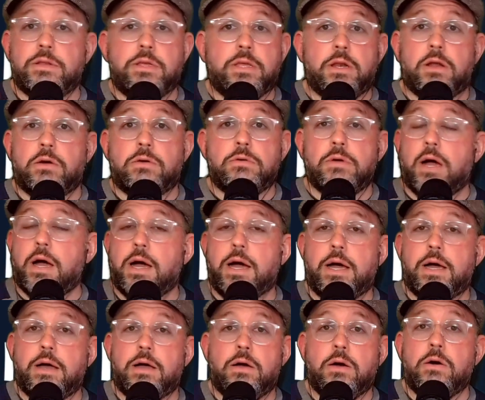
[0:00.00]
You know,
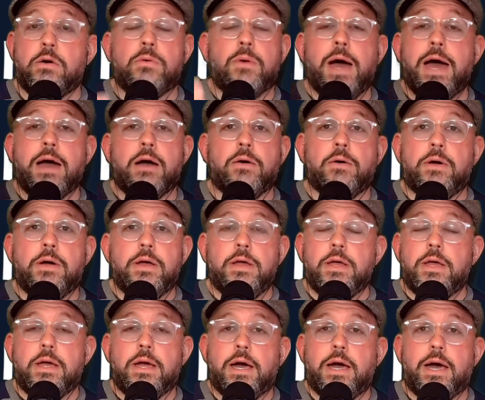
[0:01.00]
uh, oh wow,
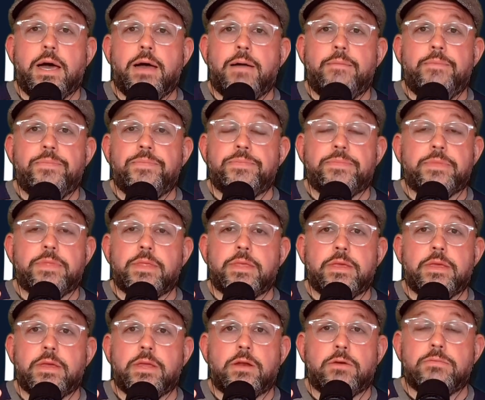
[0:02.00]
um,
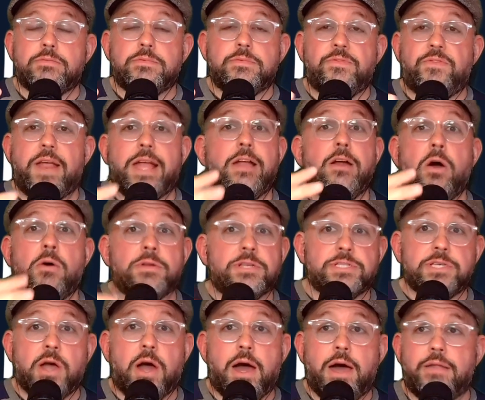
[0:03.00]
you know Francona is
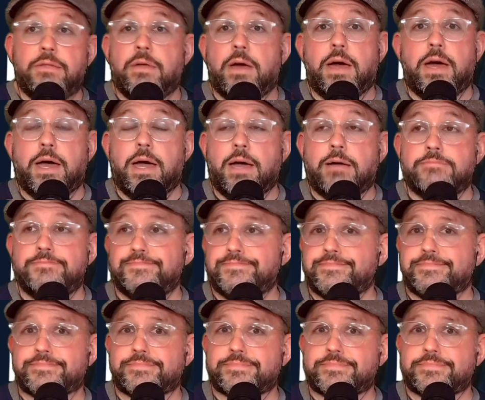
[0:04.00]
gone. Um,